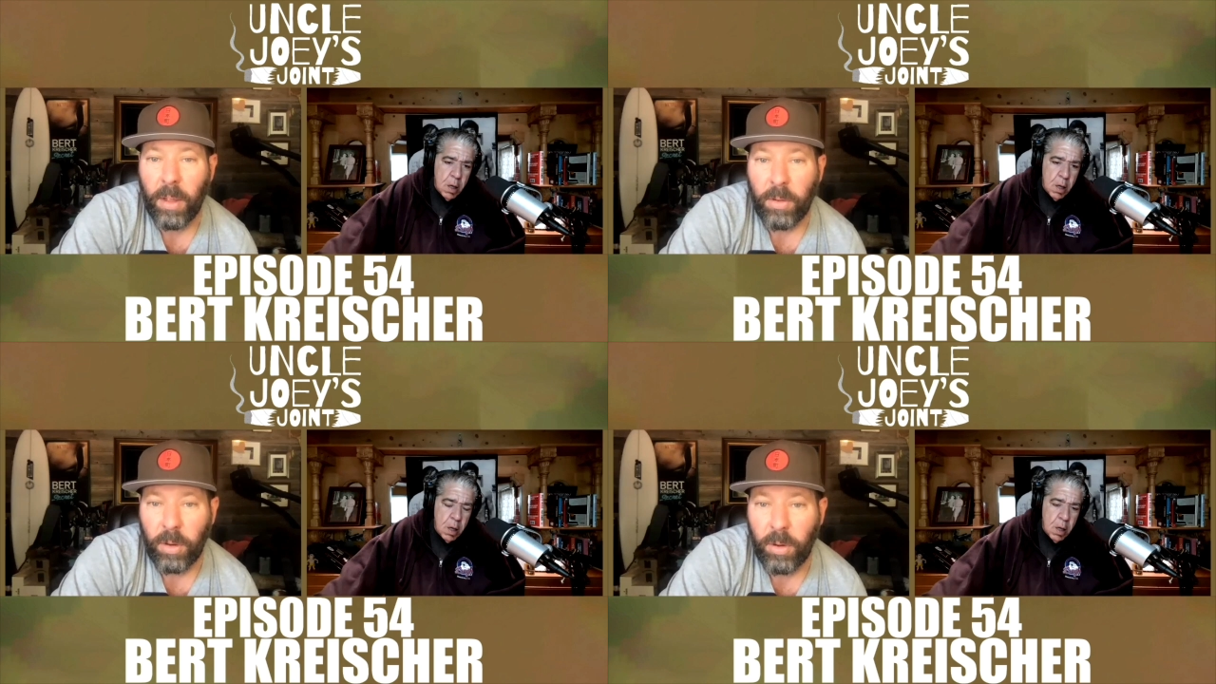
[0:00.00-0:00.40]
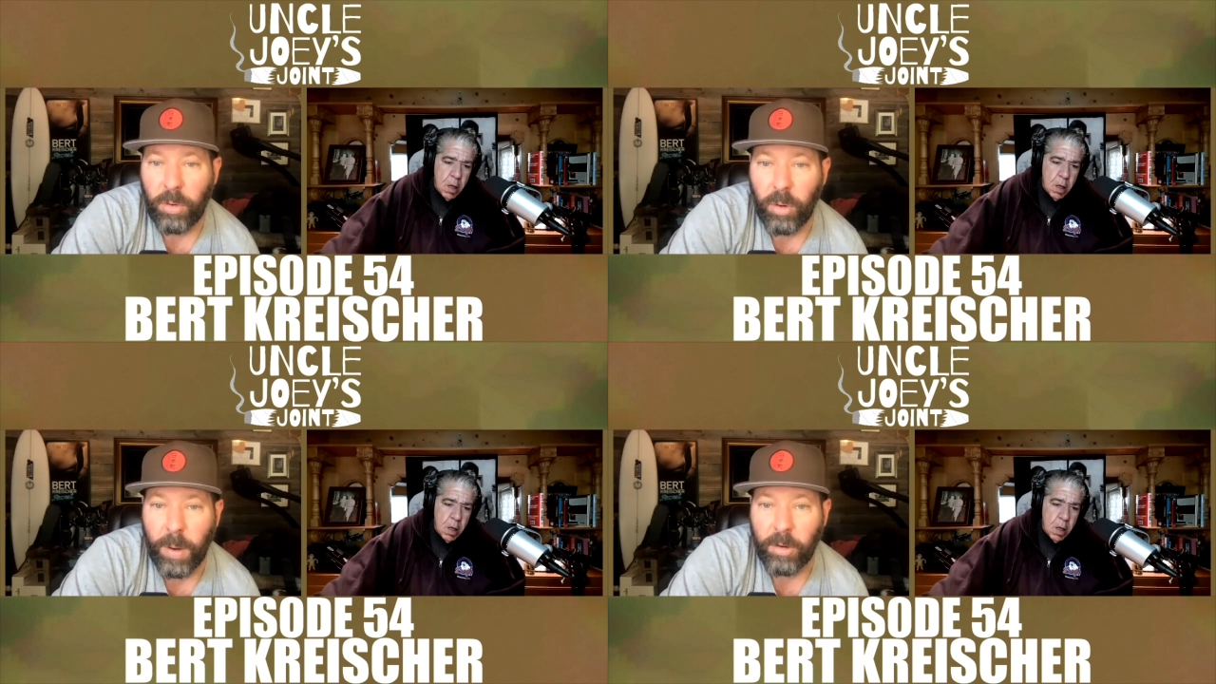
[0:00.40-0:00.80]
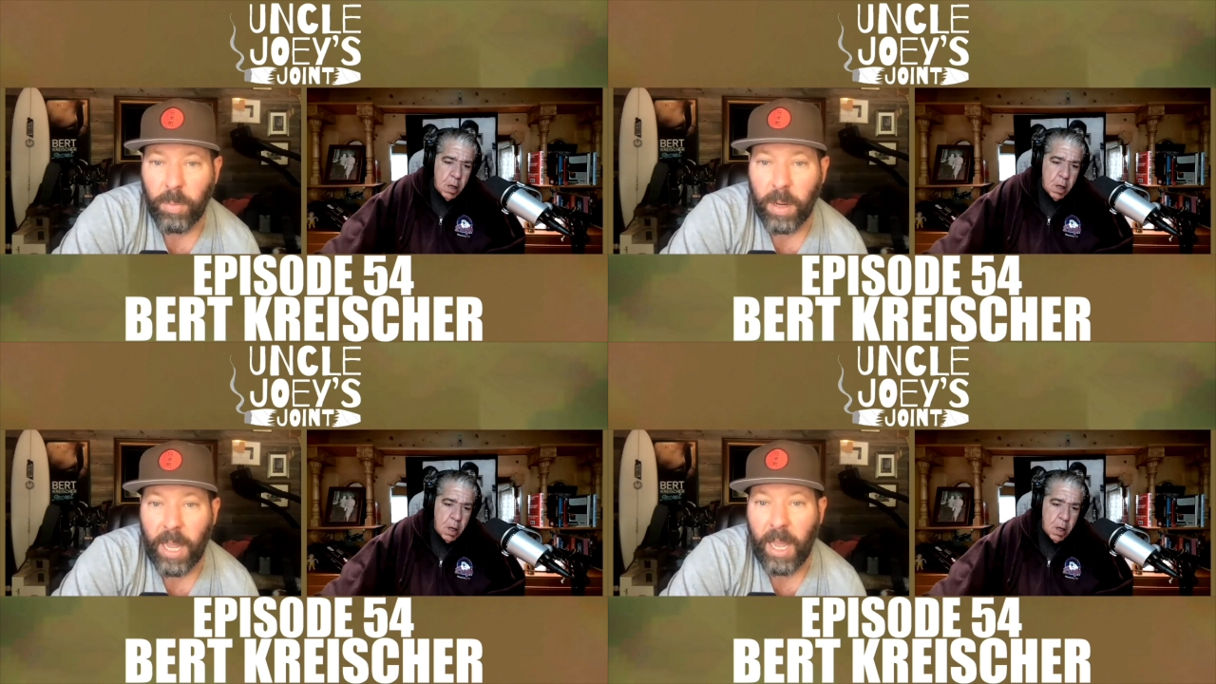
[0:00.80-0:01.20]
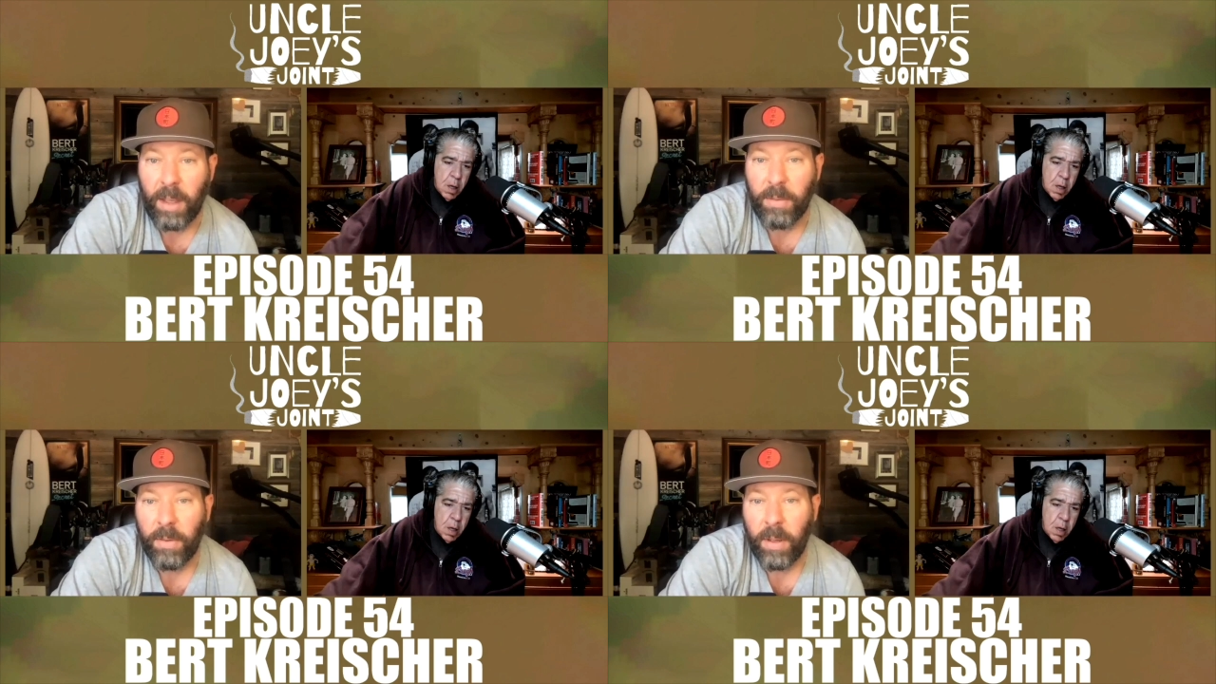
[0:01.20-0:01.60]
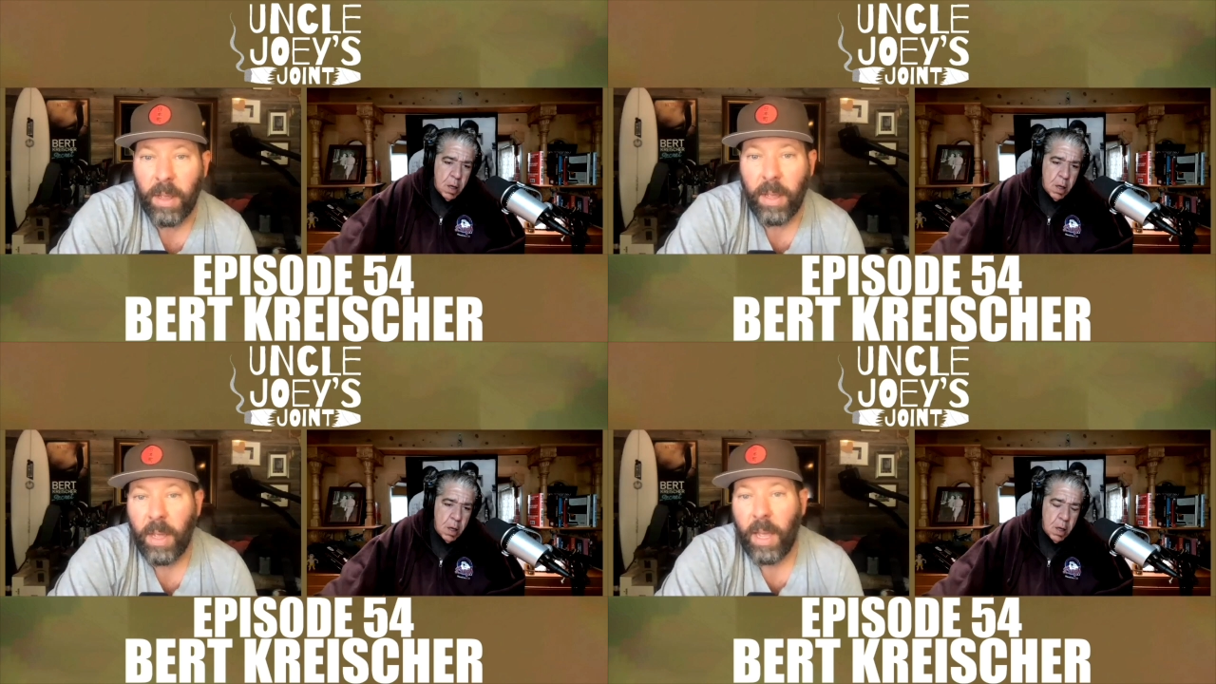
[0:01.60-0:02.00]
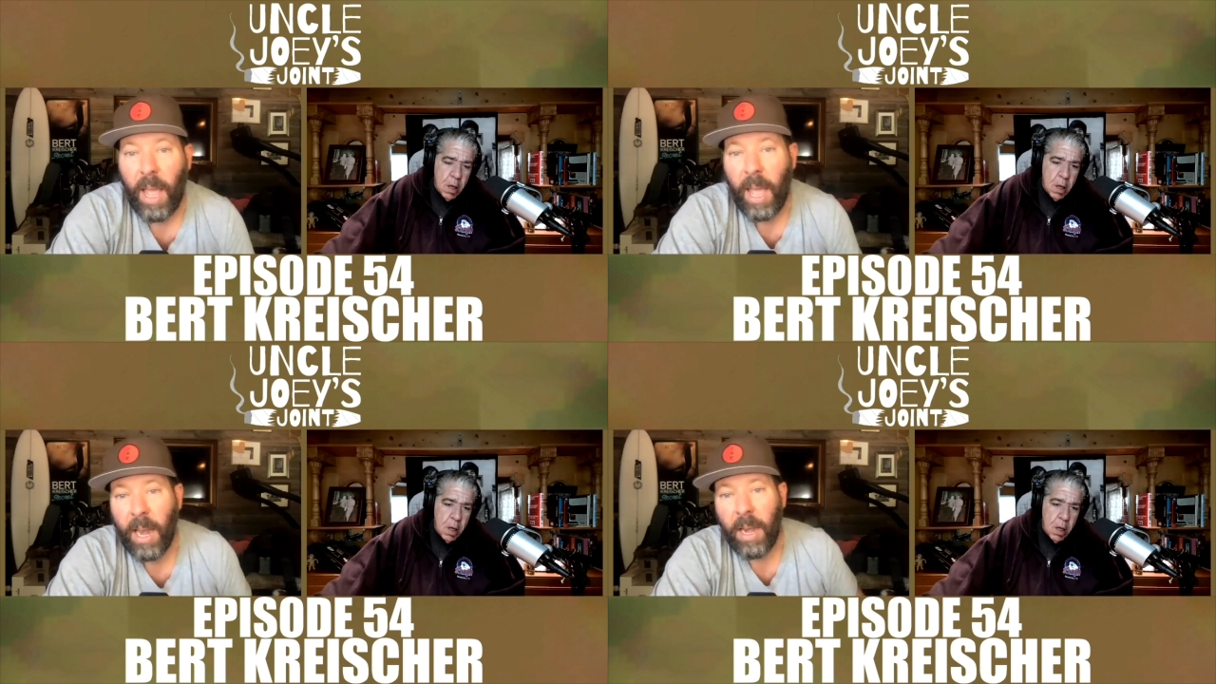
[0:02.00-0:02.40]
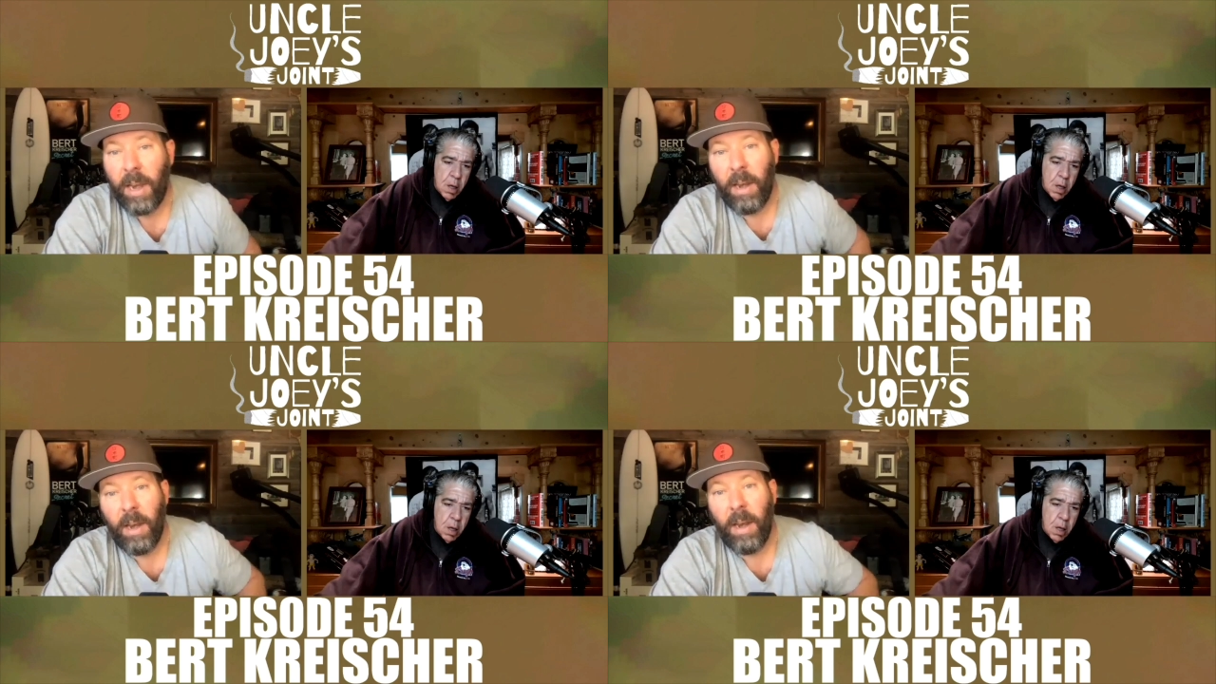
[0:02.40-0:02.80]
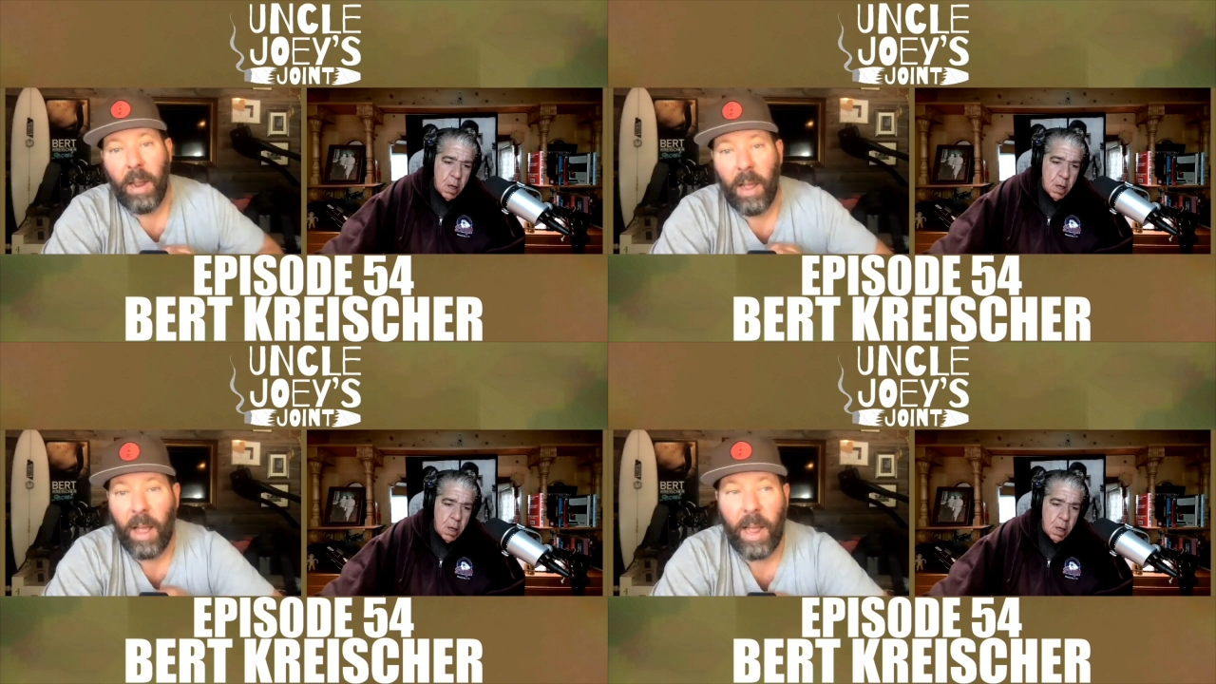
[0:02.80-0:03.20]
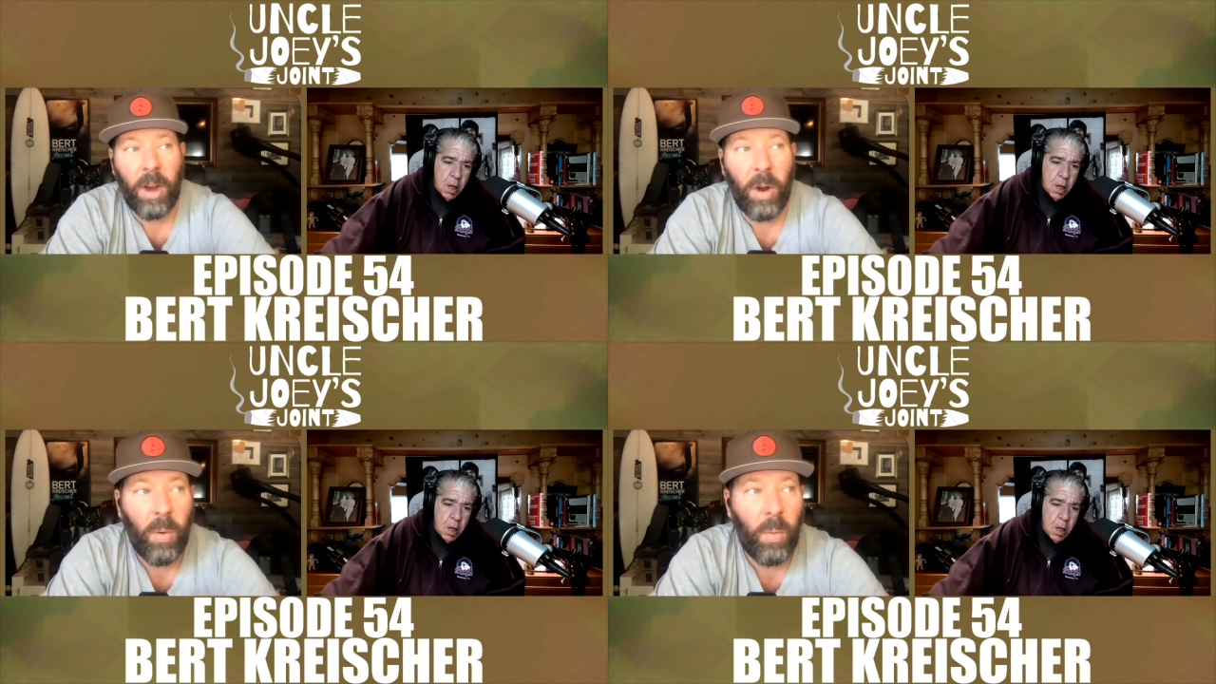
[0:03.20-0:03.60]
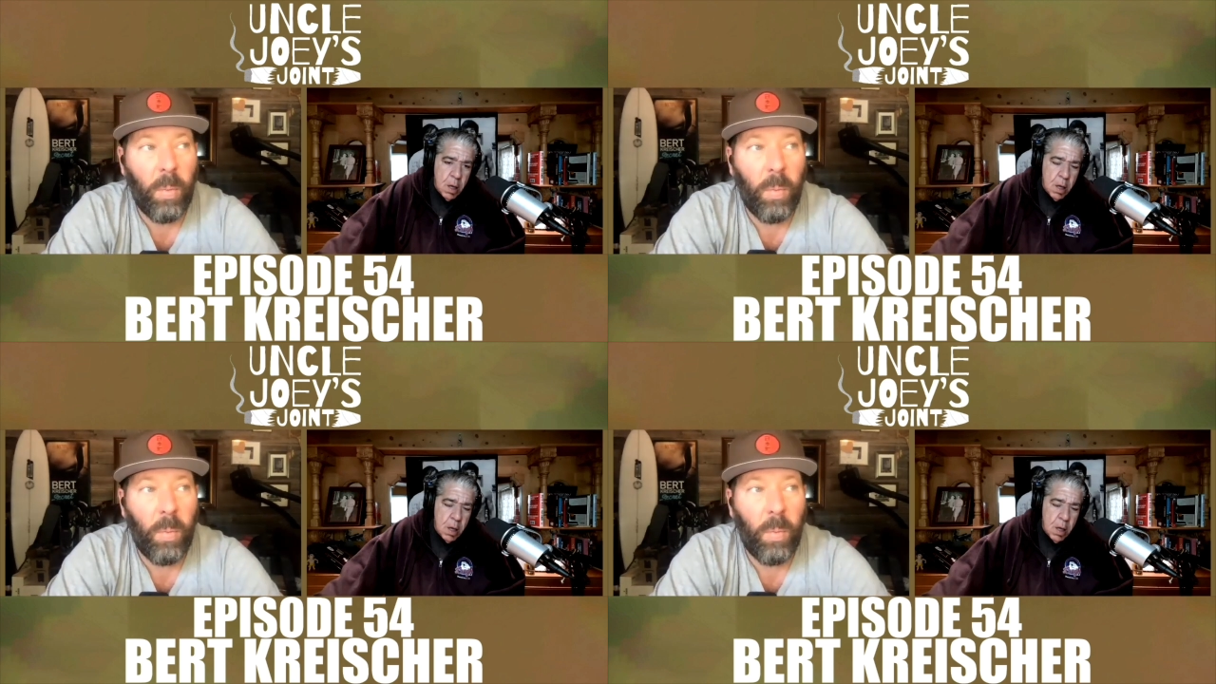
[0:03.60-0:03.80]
Speaker 1: to do Two Bears One Cave, and I go